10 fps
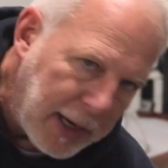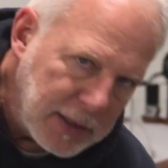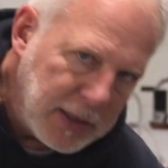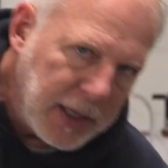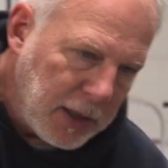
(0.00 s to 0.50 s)

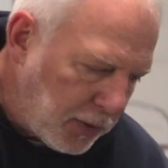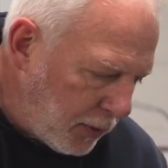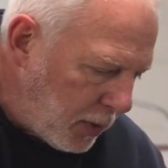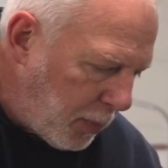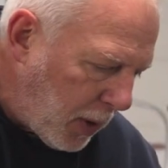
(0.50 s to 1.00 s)
as digging
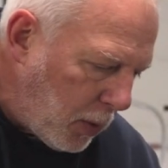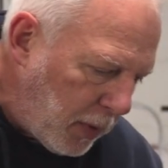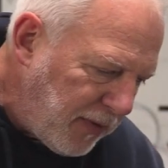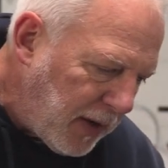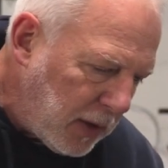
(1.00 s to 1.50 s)
through the boat,
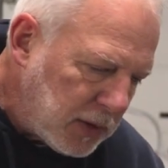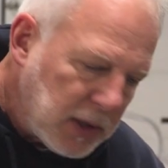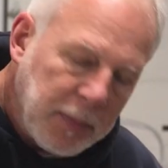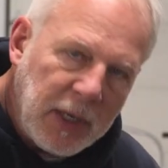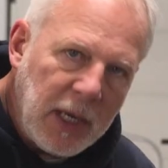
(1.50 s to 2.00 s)
we found
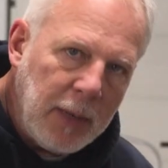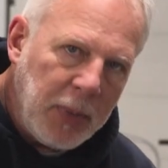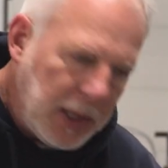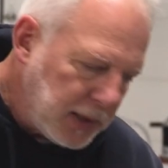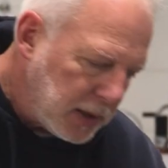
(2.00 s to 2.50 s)
some key
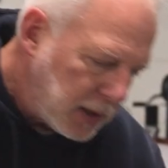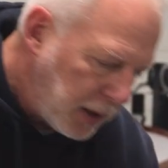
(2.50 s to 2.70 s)
pieces